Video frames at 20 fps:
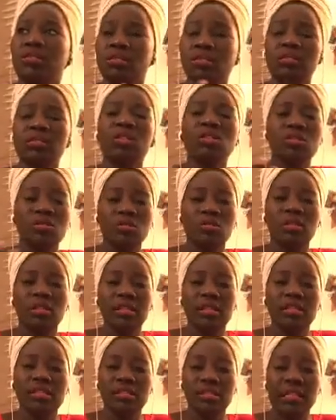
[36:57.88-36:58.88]

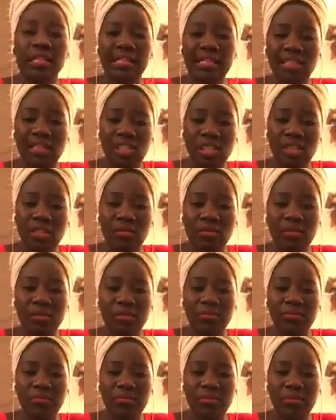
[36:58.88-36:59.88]
disorders in general,
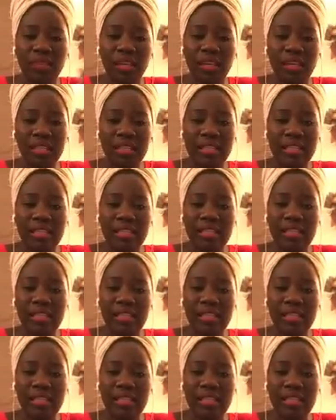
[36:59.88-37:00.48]
this is